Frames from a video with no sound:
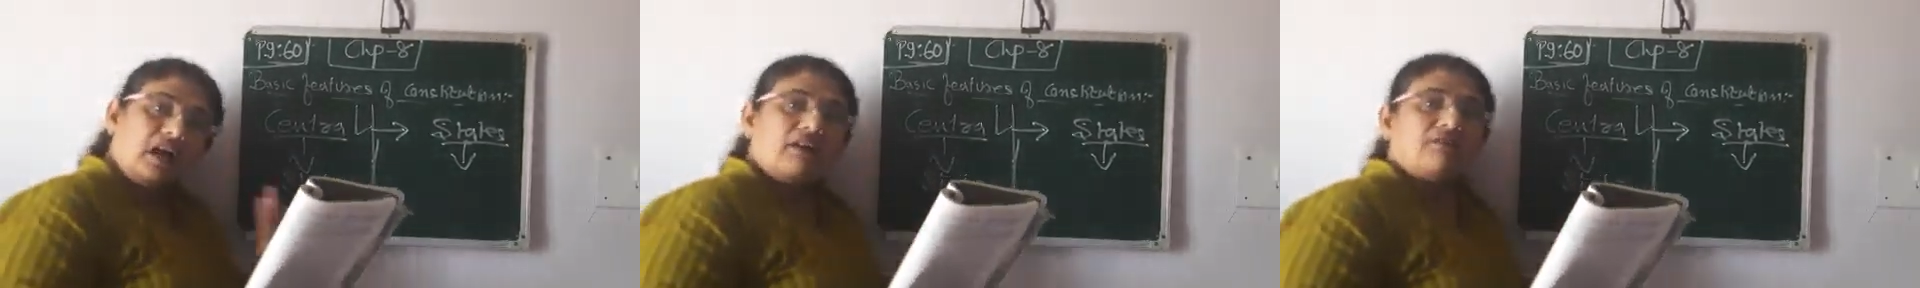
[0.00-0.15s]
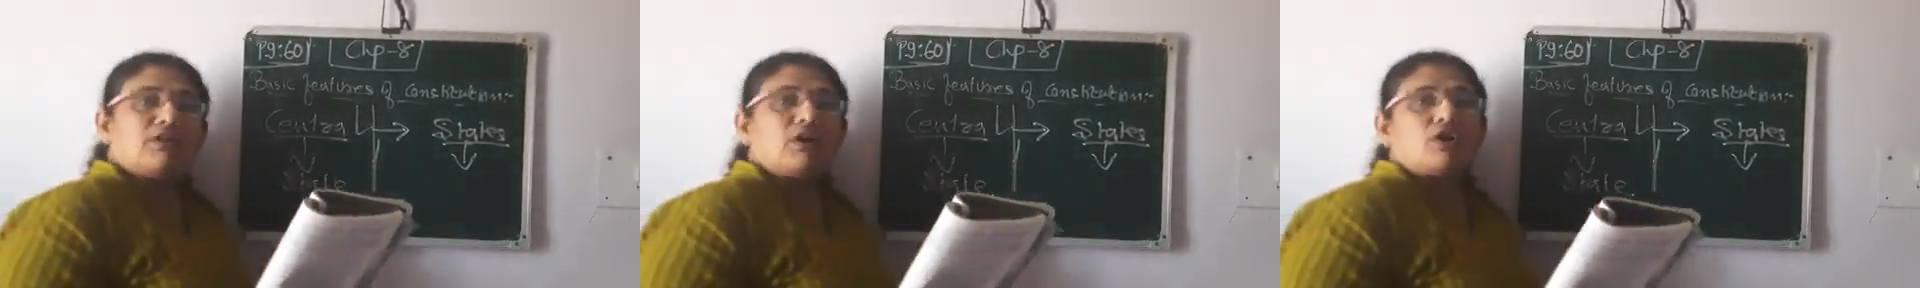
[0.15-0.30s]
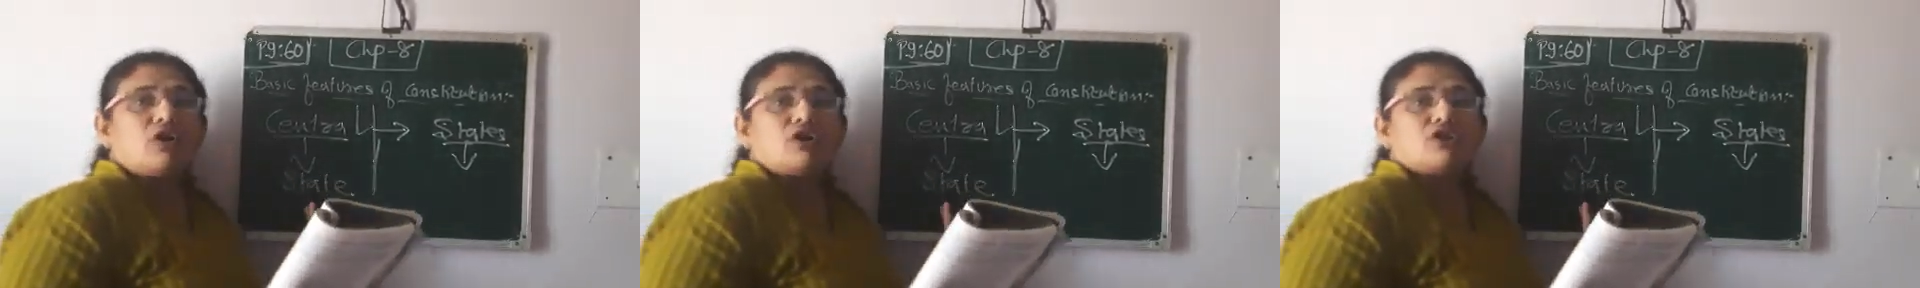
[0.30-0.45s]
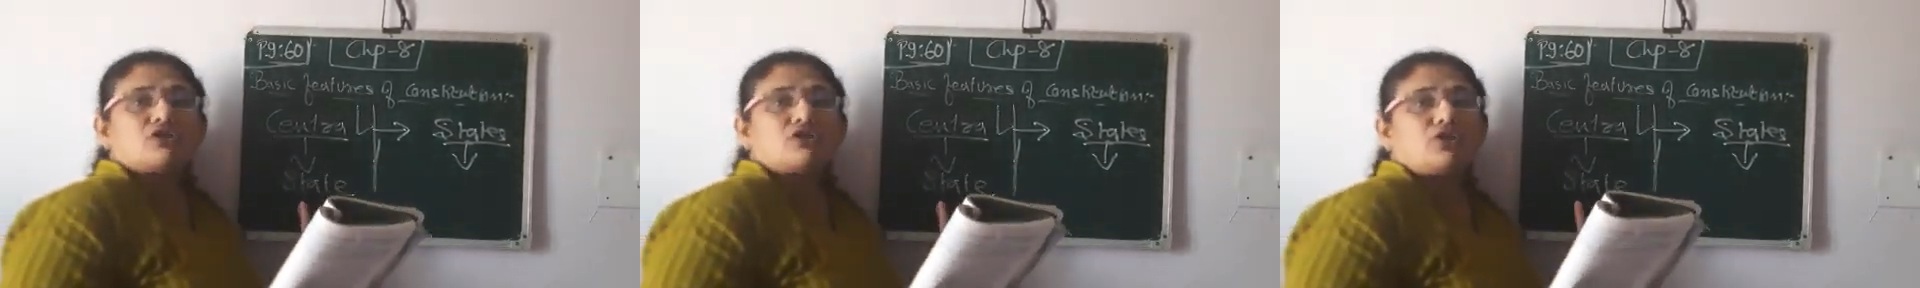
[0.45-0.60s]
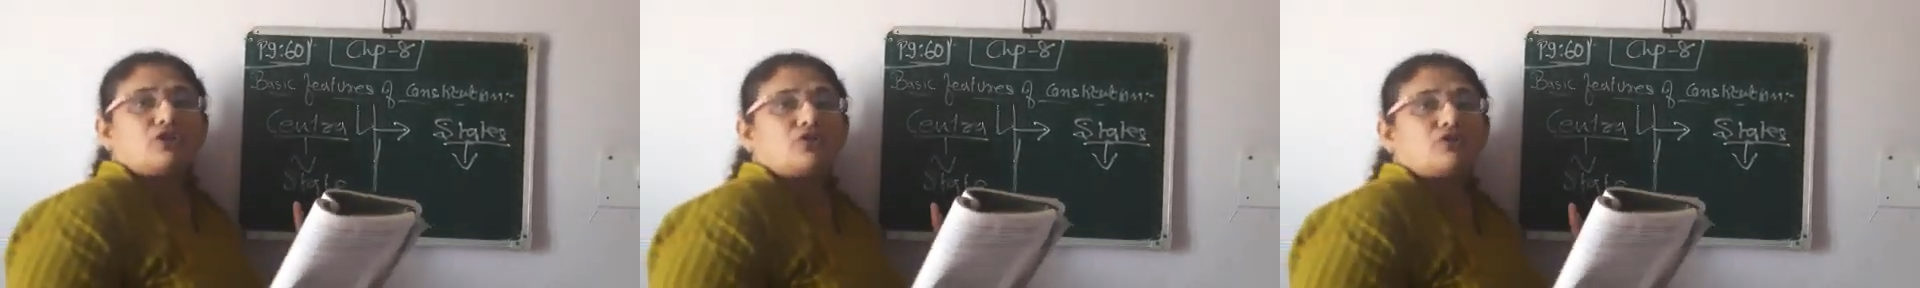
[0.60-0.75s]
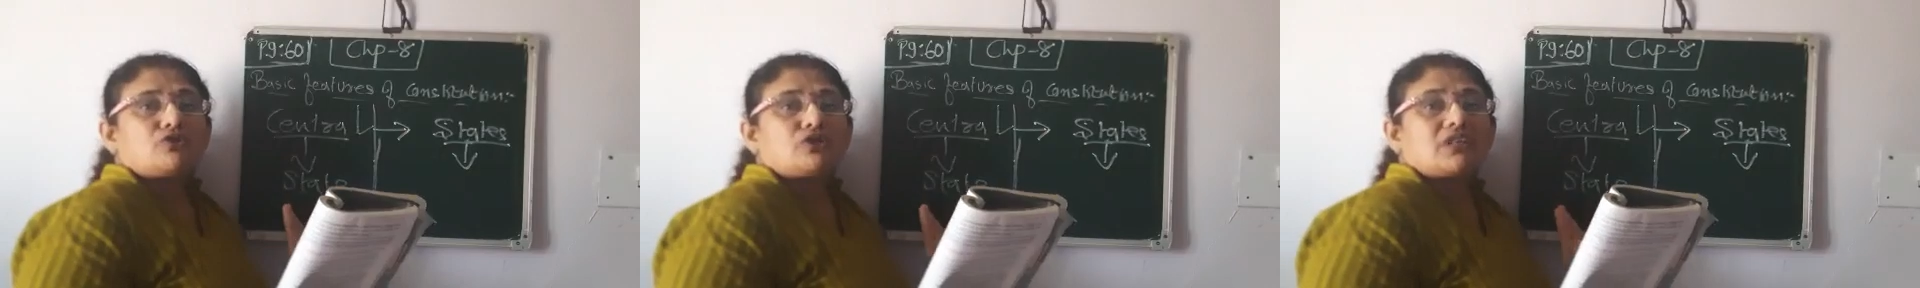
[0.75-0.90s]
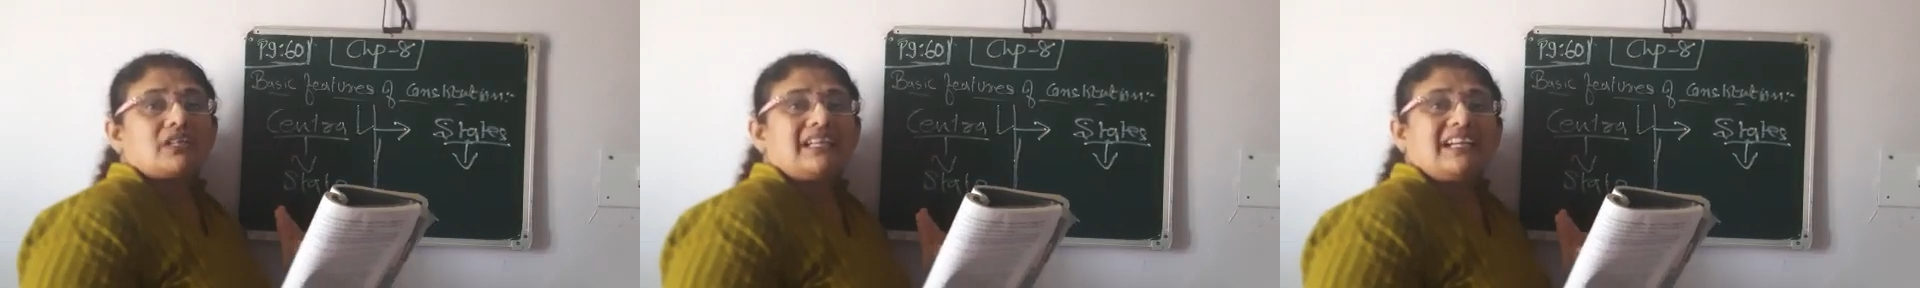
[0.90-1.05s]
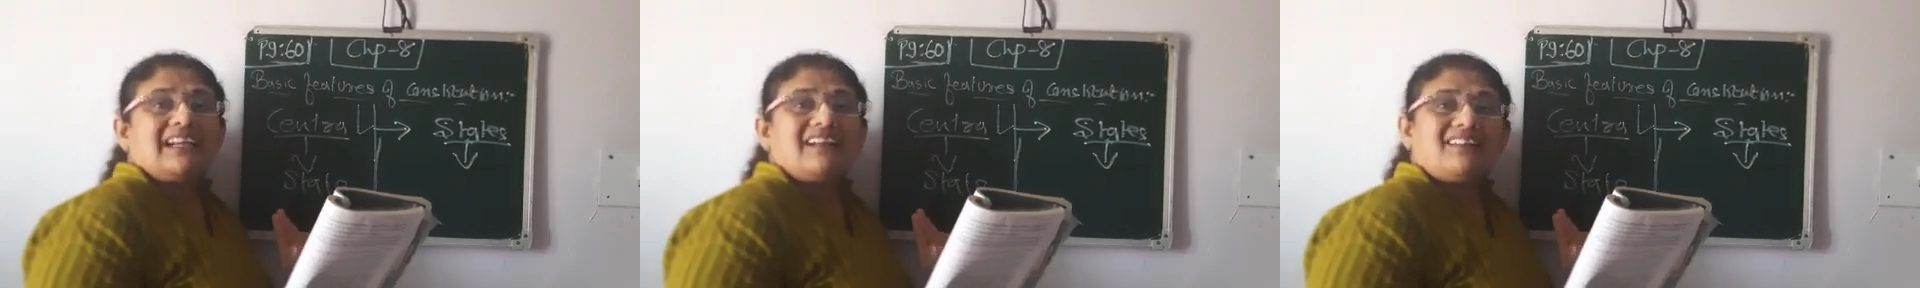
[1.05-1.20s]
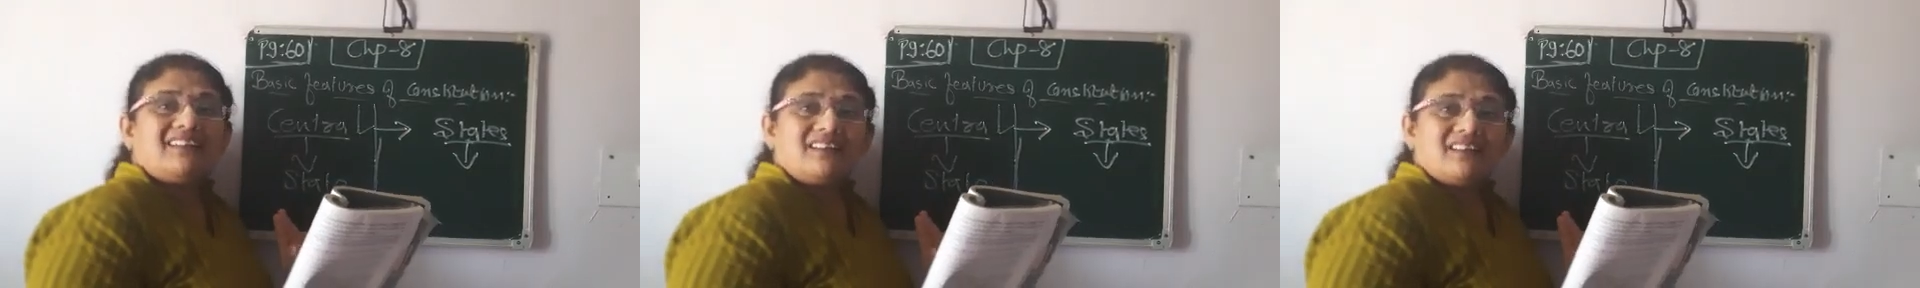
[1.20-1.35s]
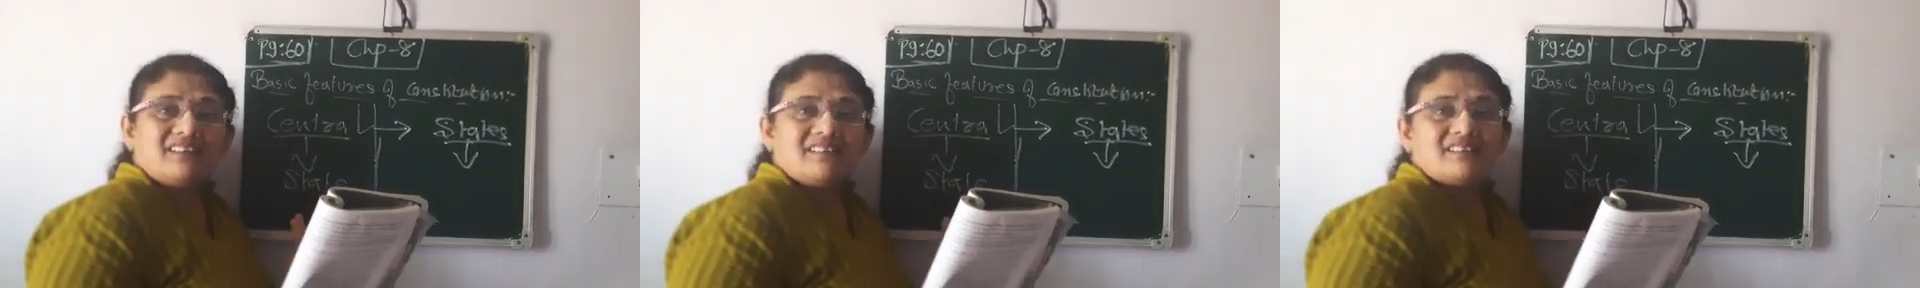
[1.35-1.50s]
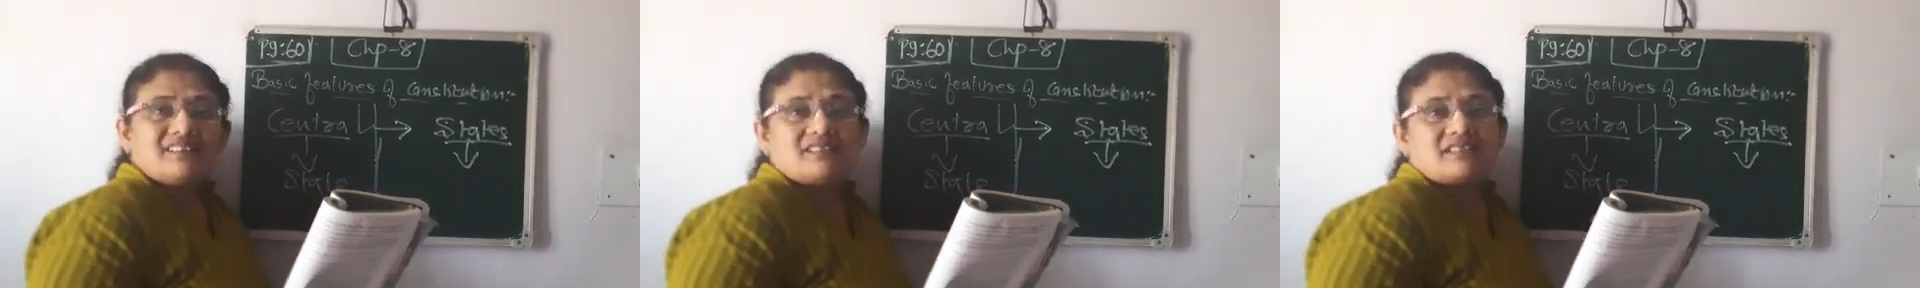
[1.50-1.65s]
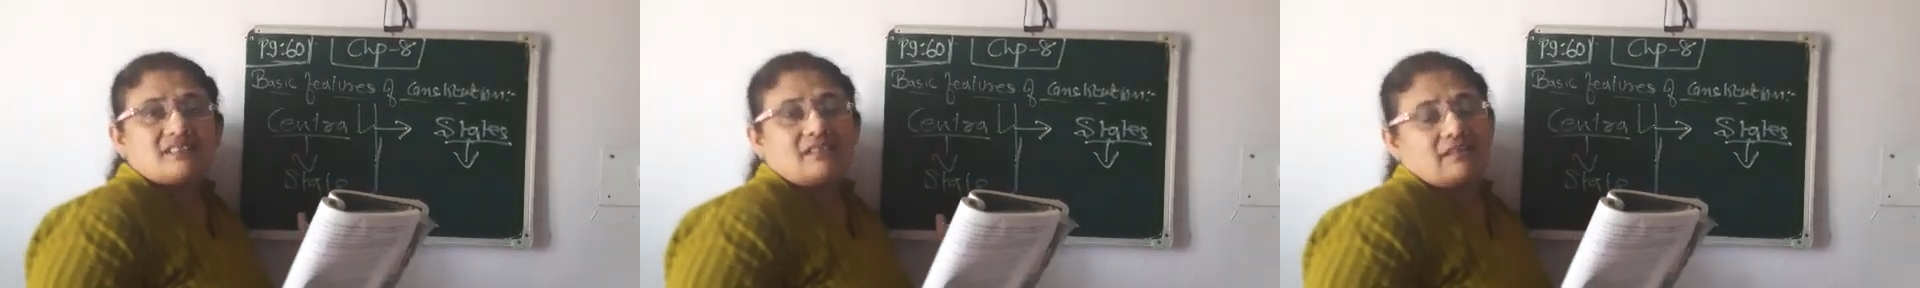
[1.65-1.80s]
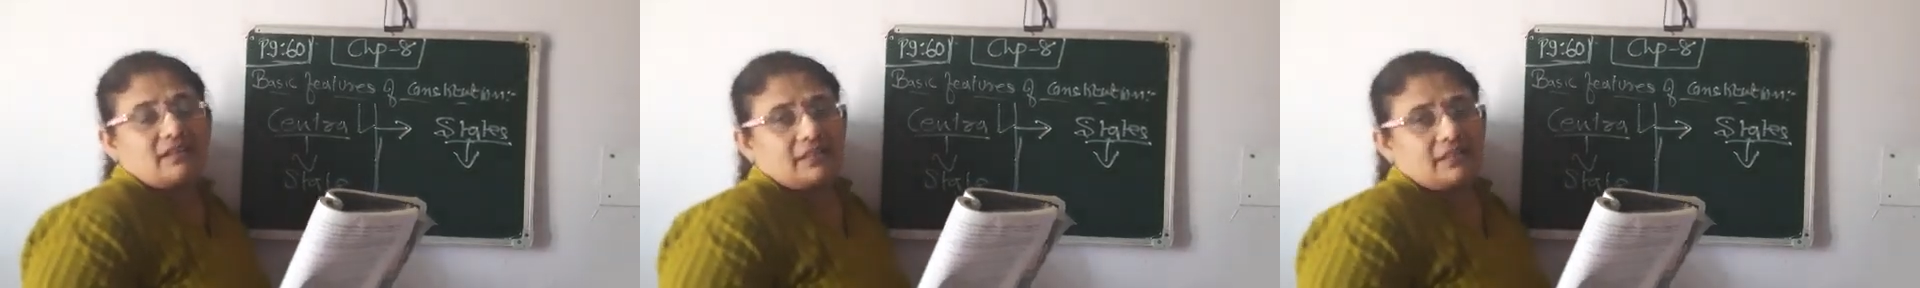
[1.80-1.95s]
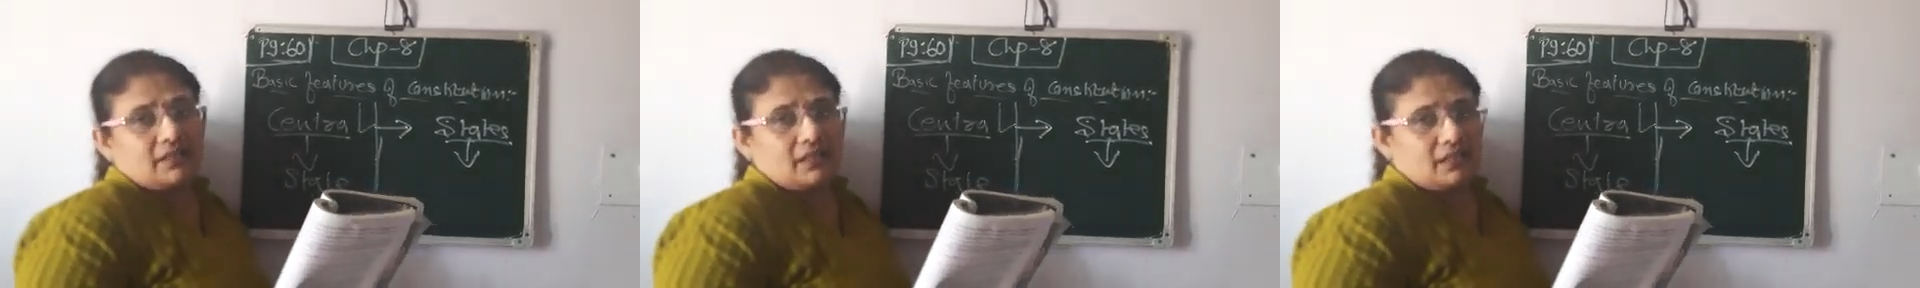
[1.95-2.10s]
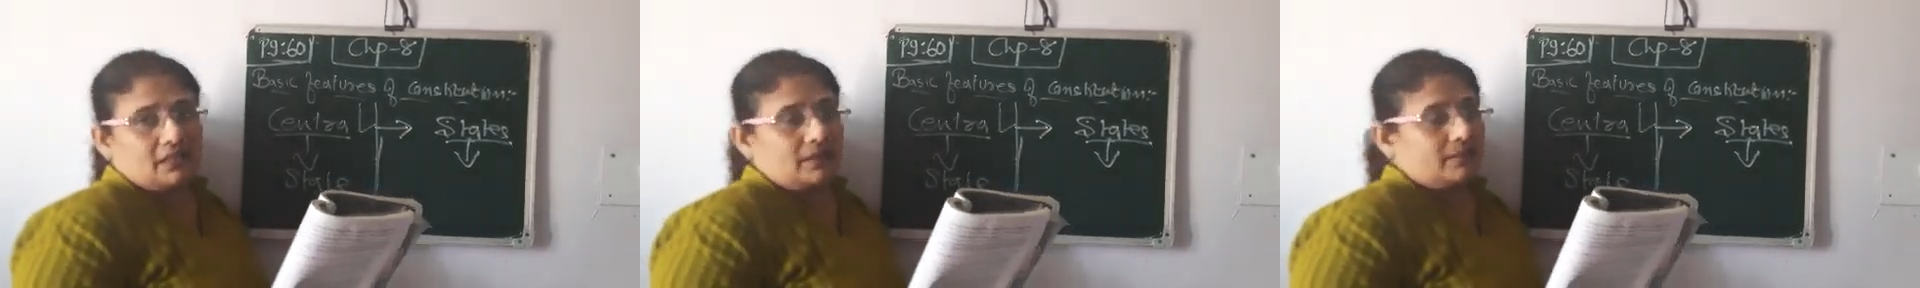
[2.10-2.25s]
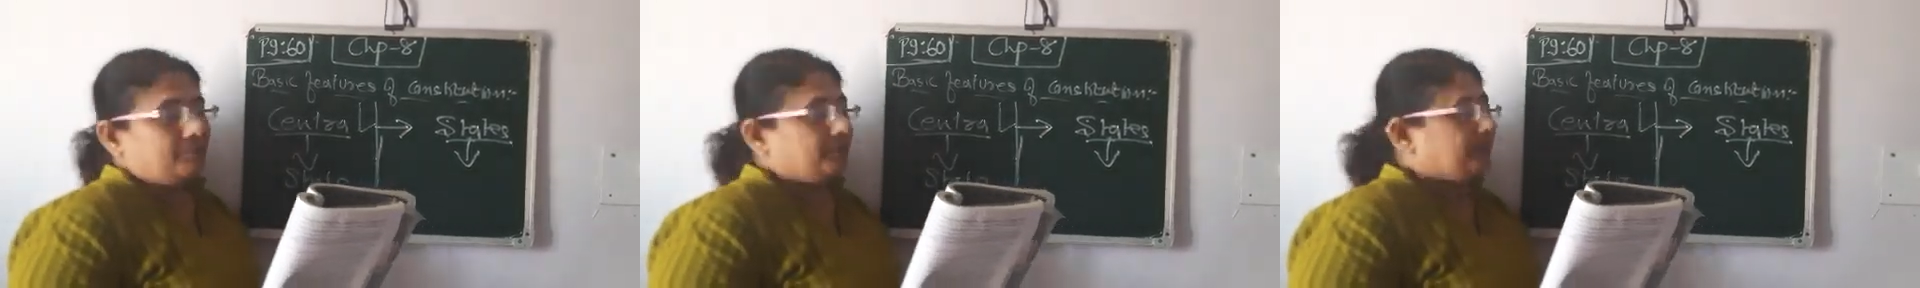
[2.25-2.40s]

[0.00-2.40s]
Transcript: our constitution it is written